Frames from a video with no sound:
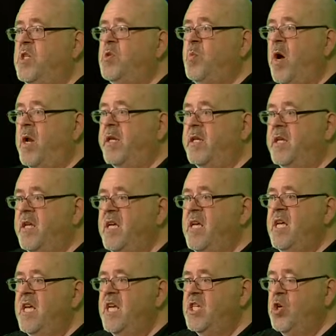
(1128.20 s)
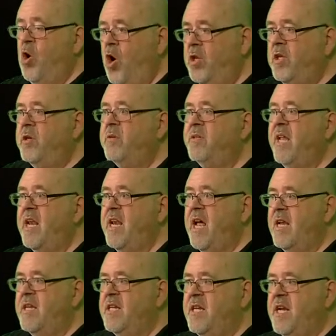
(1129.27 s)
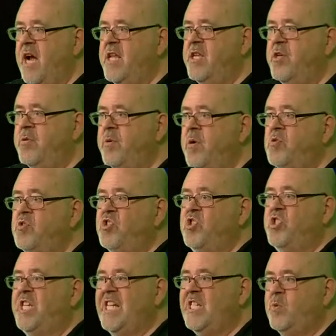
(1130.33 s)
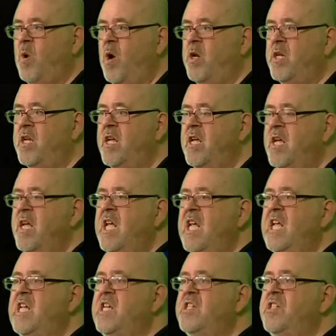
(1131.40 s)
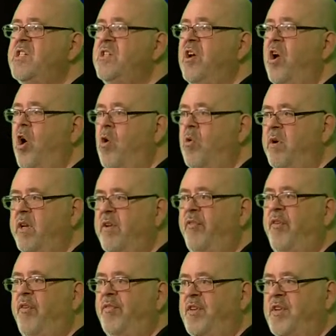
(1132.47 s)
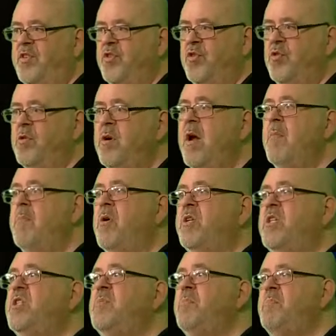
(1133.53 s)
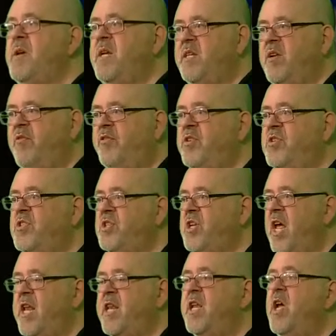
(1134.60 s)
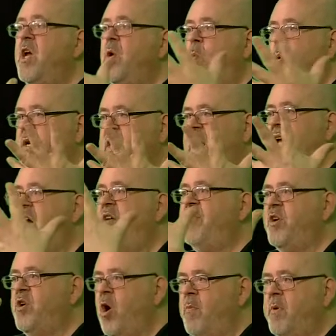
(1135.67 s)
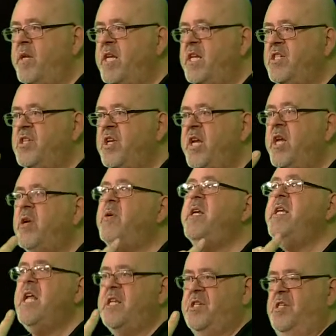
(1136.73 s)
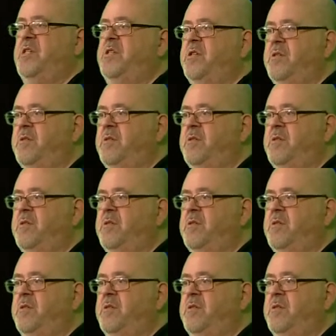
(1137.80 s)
one is 199 euros. This one is only 52, but it's a big difference. And what they have in common is the iridescent.